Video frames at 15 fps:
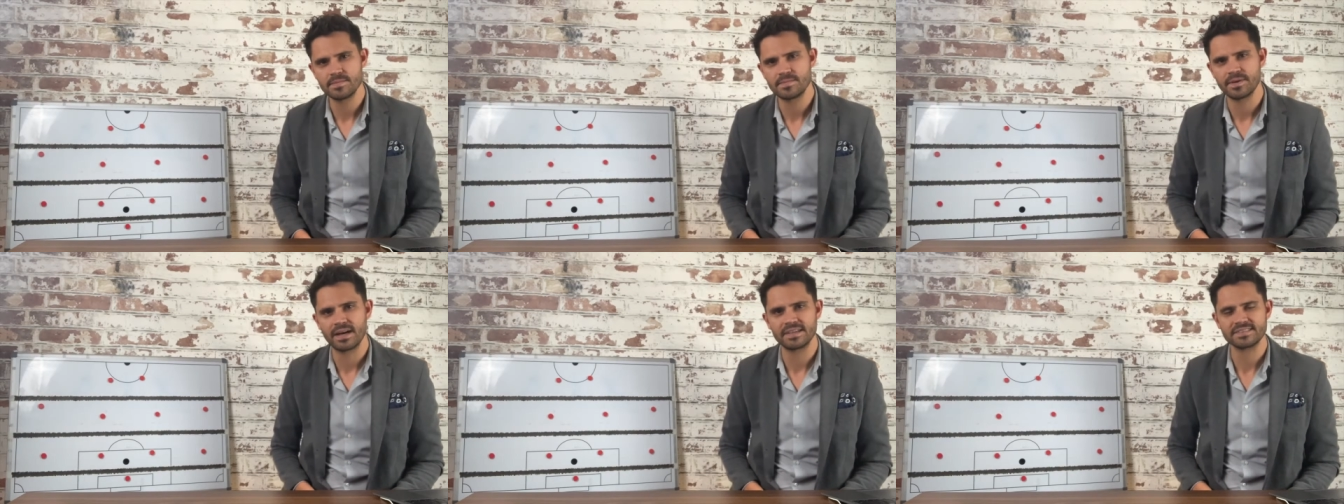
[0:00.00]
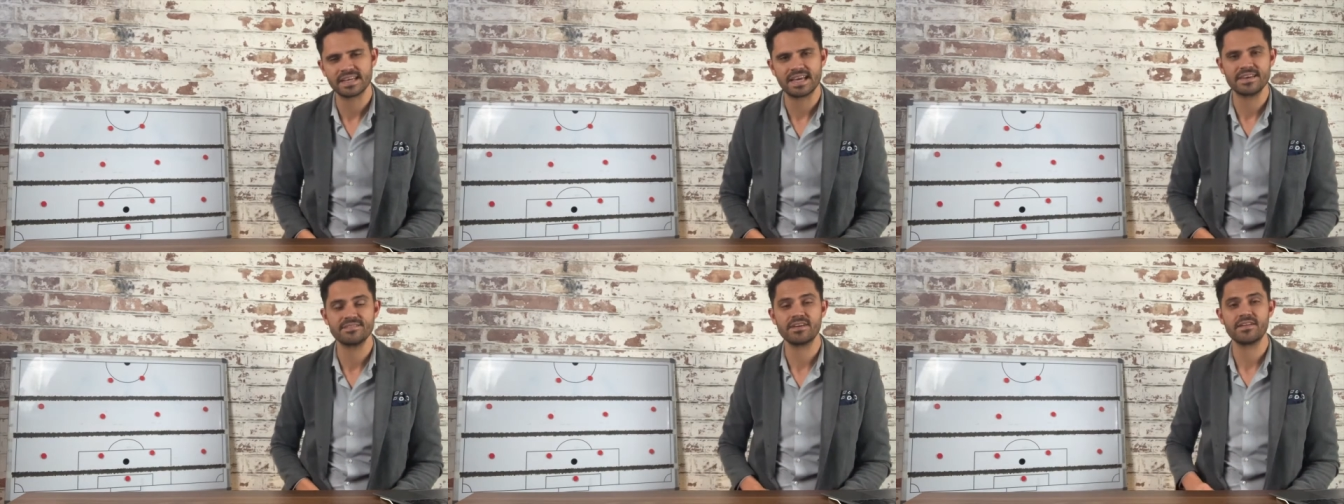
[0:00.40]
but
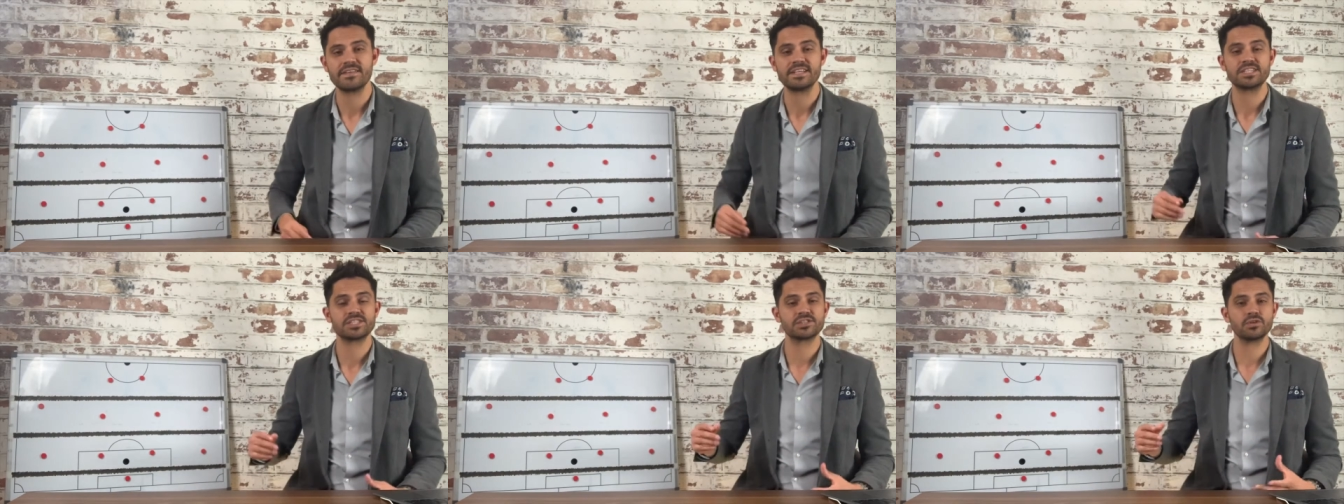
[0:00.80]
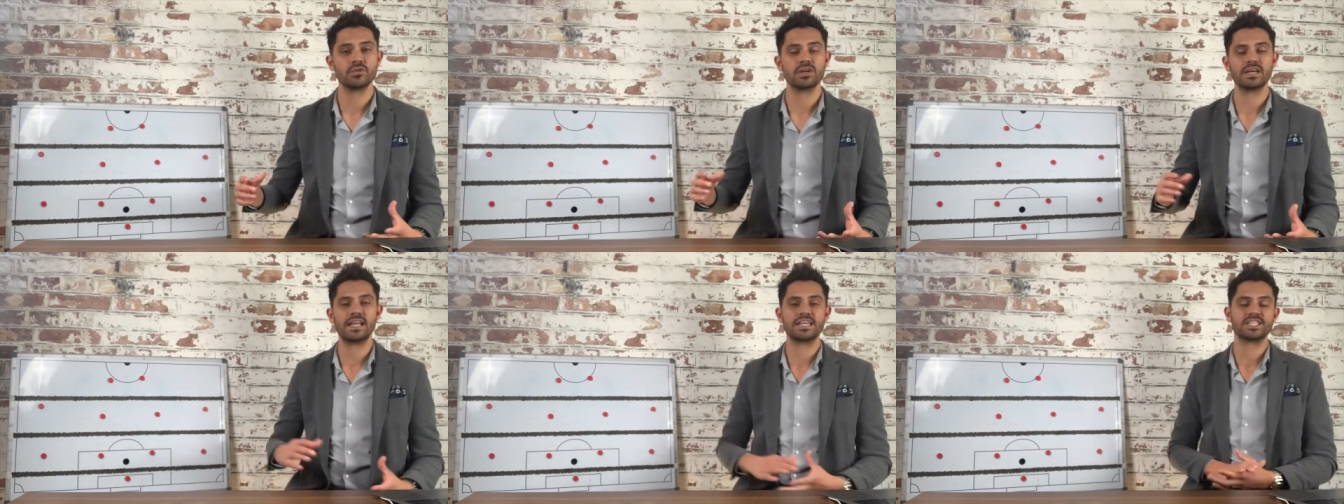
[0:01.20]
a very short
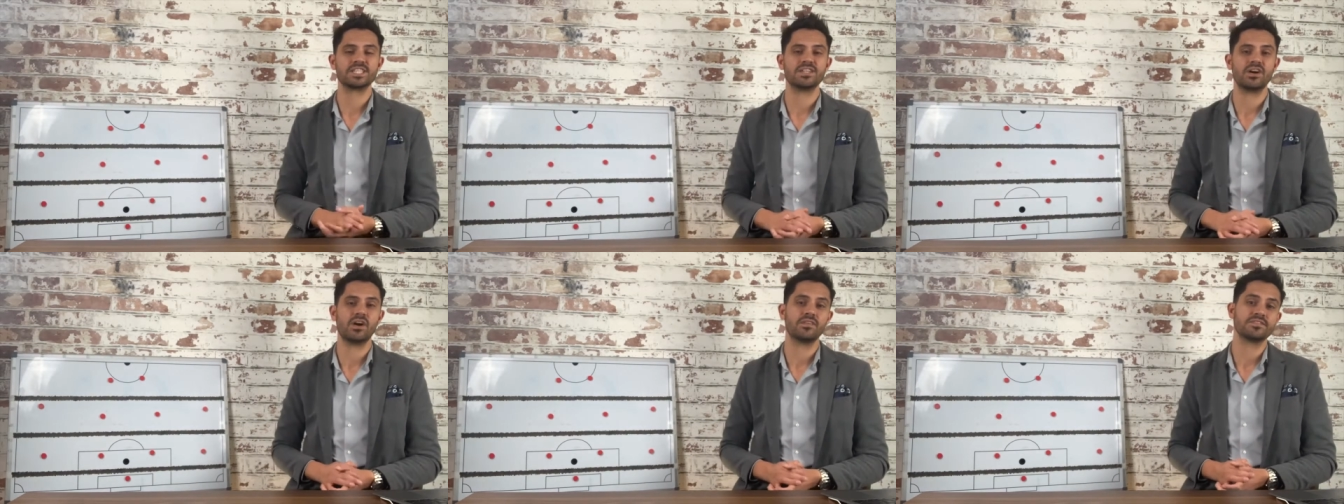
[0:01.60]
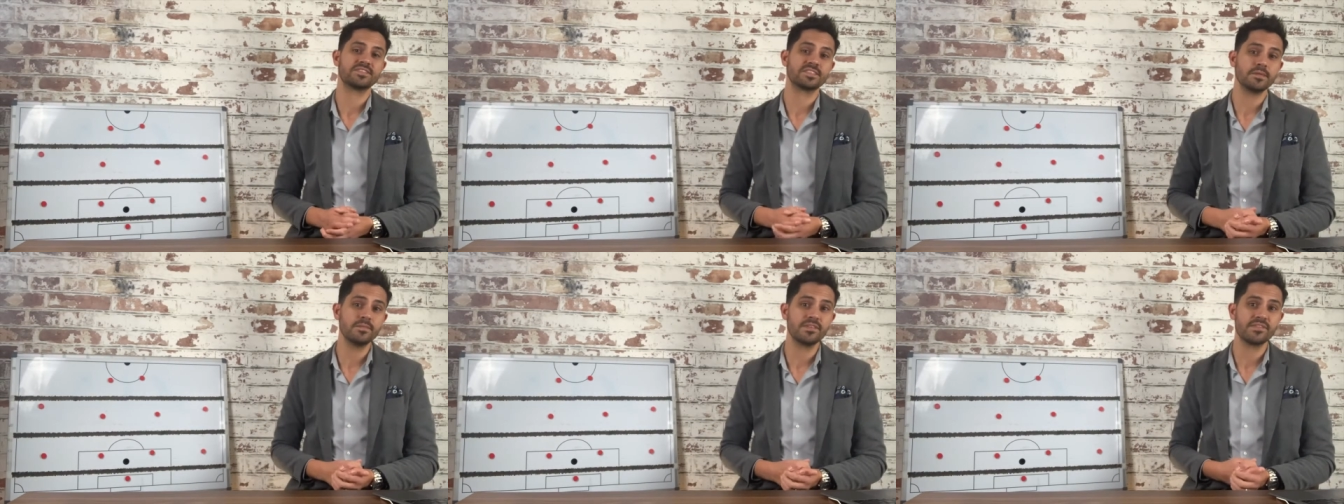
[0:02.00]
collection of
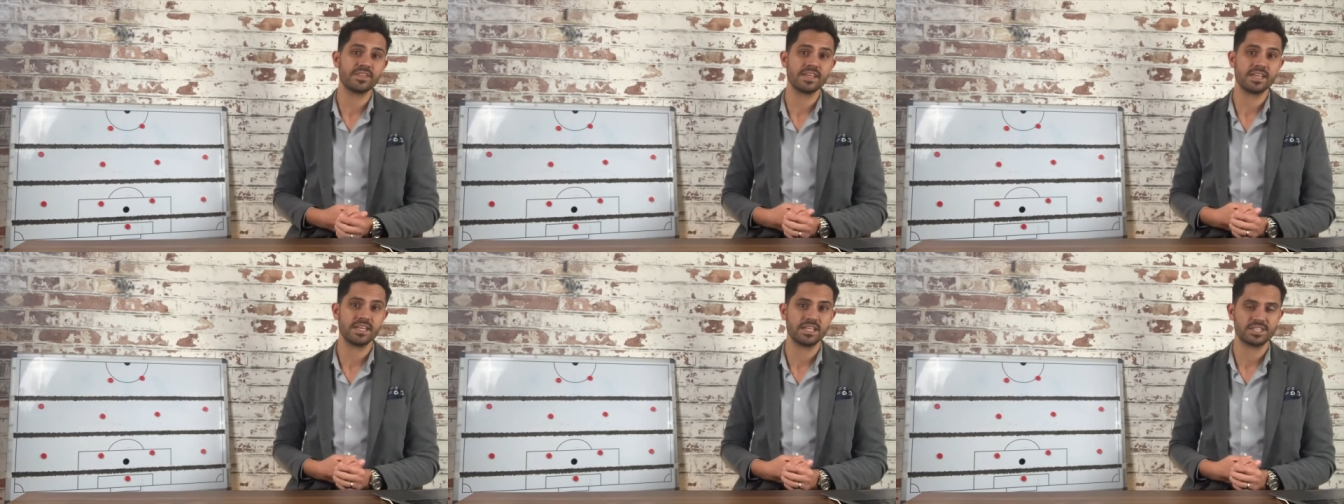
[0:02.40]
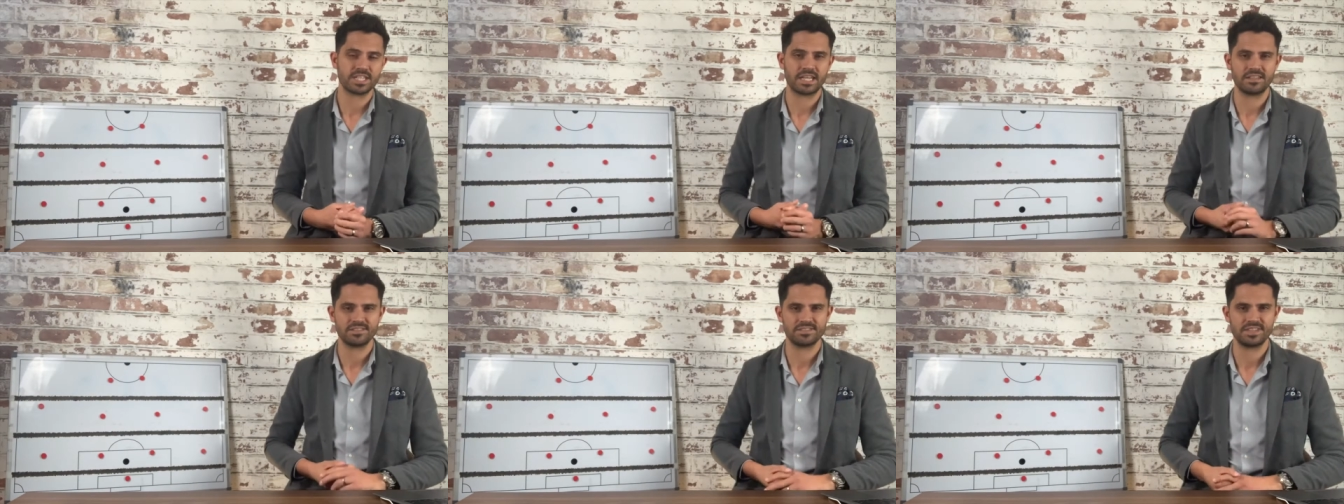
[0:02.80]
some of the
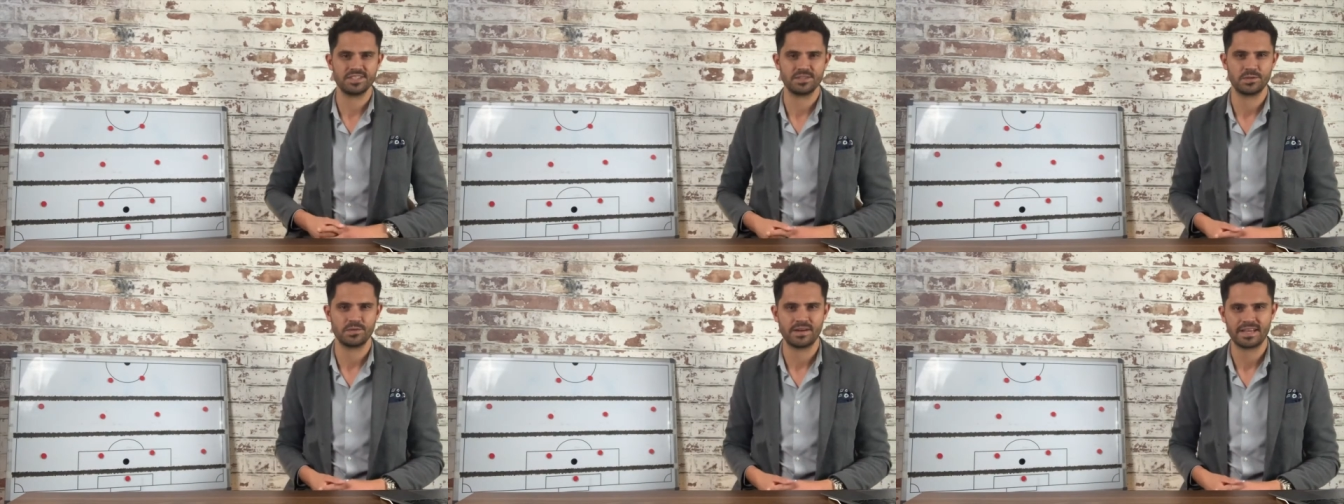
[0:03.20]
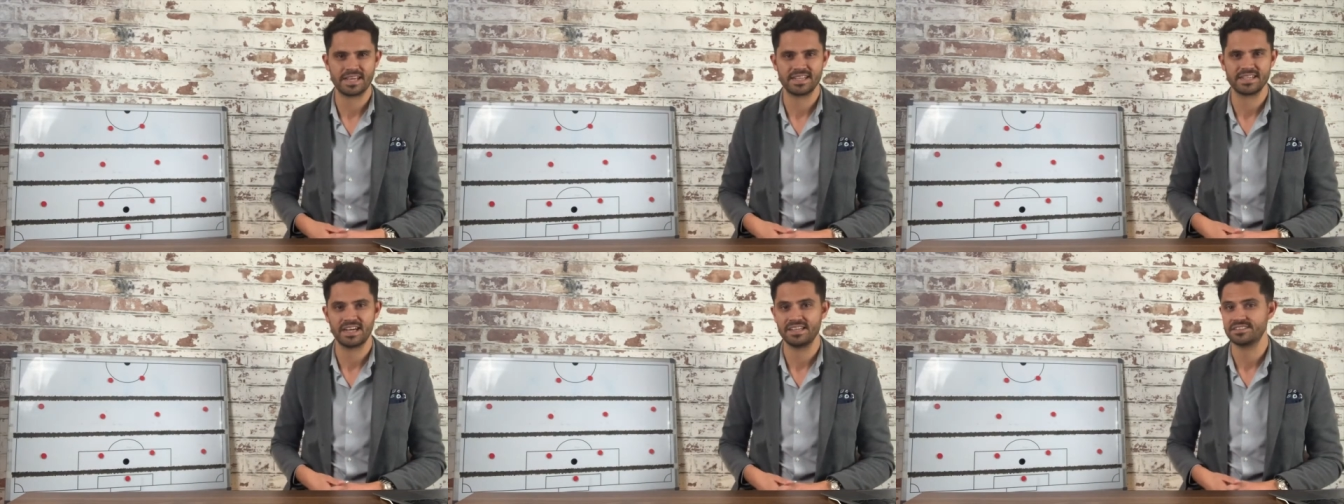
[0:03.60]
channels that you'll
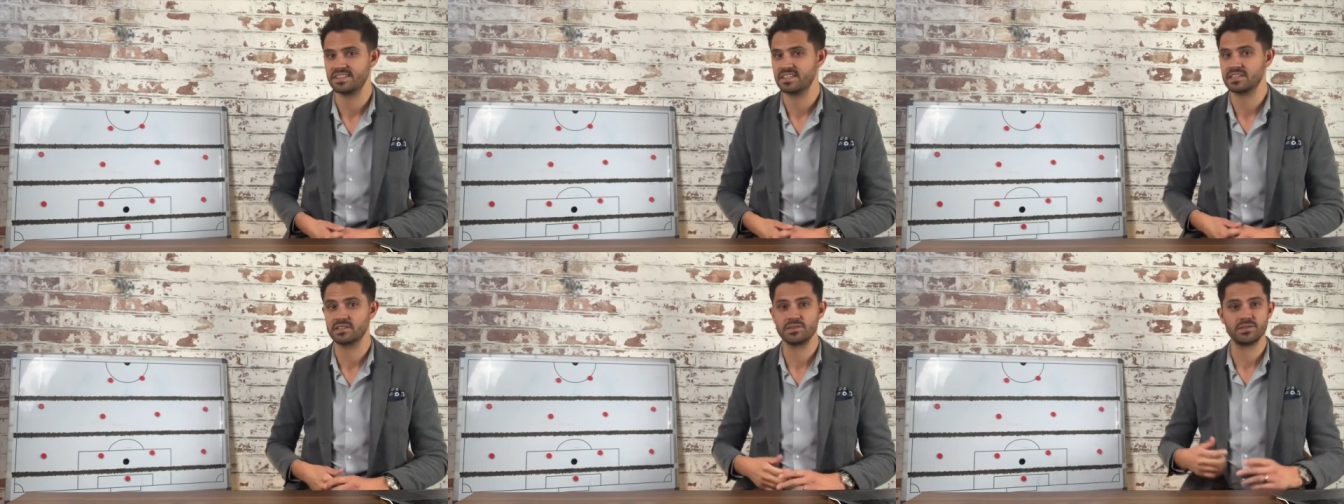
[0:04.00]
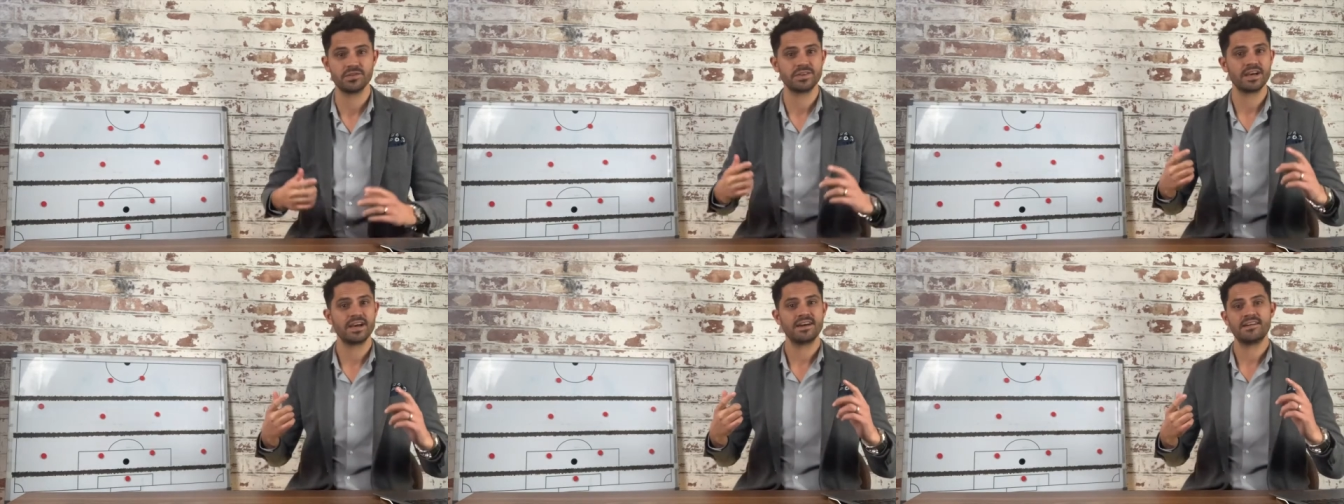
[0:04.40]
recognize include
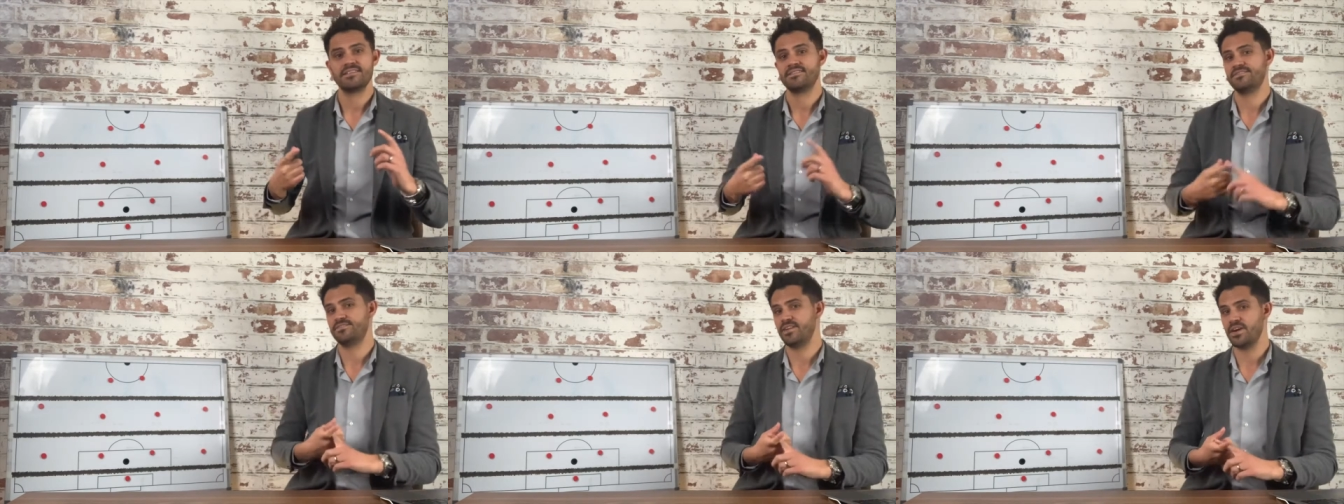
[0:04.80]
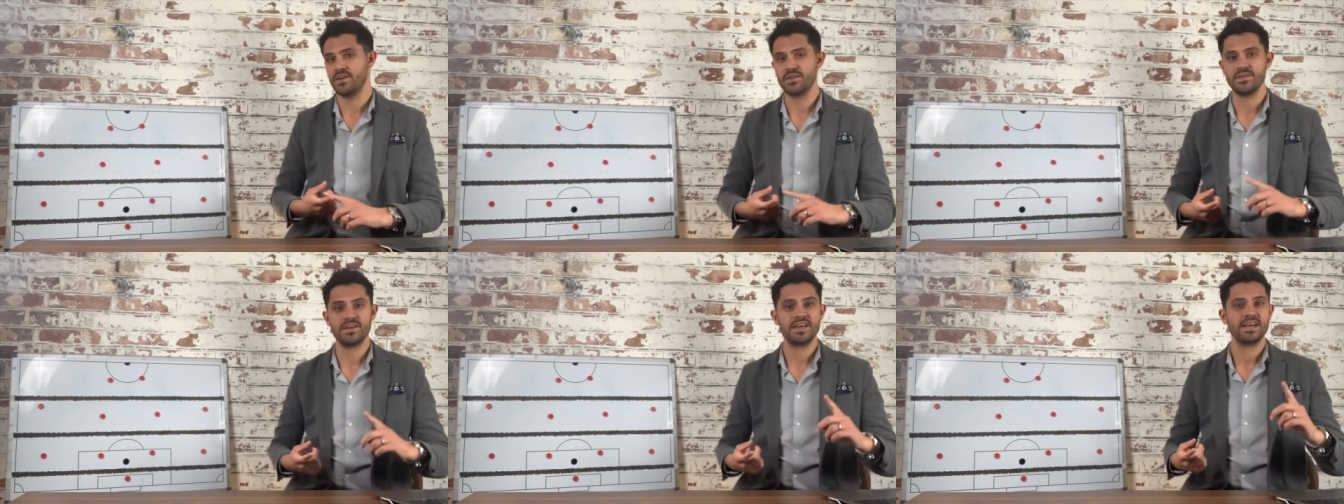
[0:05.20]

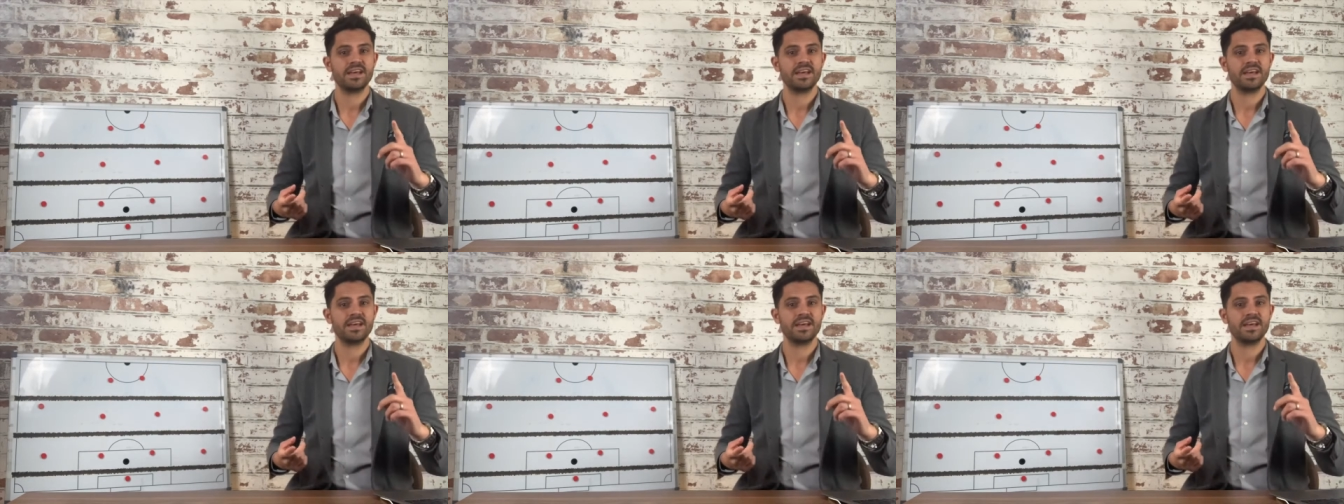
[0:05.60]
phone,